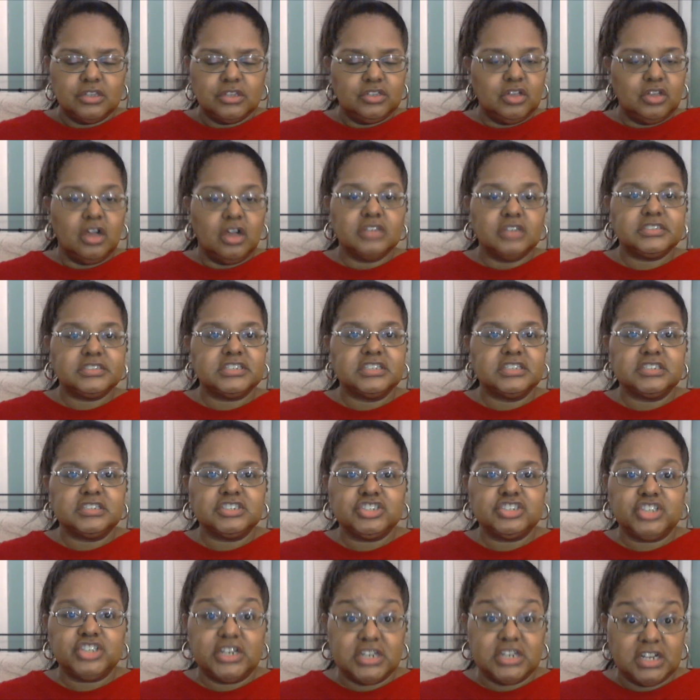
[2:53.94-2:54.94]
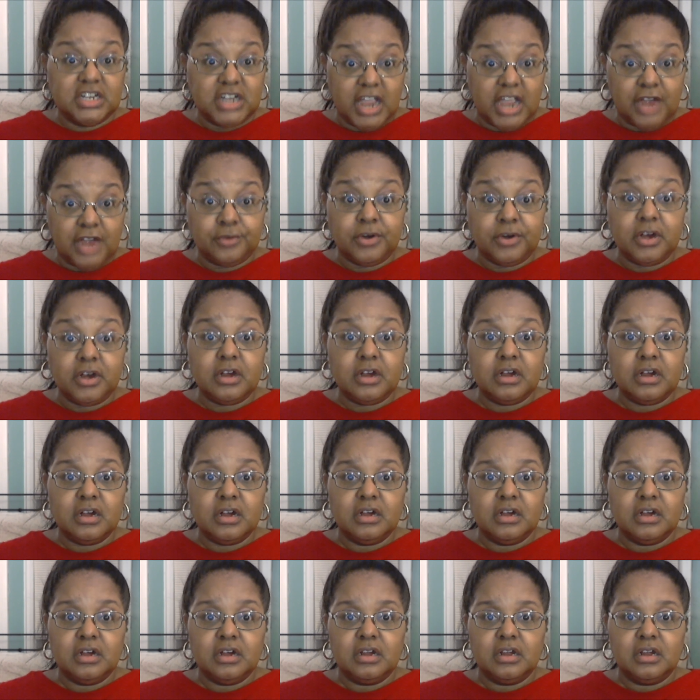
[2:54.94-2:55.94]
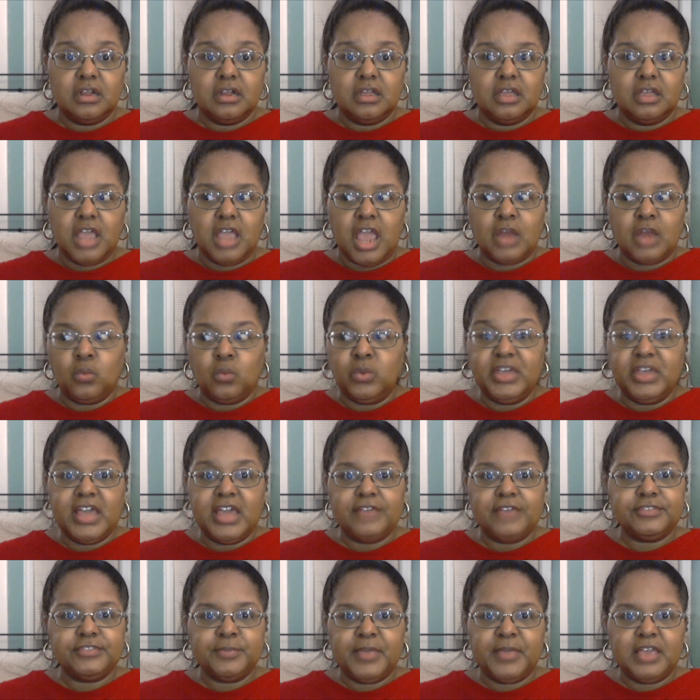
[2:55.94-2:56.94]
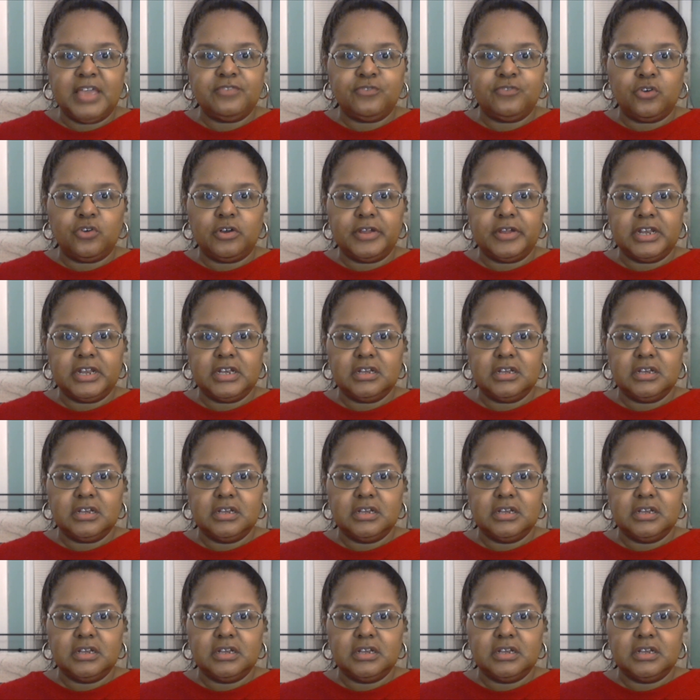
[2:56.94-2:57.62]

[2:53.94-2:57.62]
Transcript: Y'all sent the shit in error, and we have to pay for it?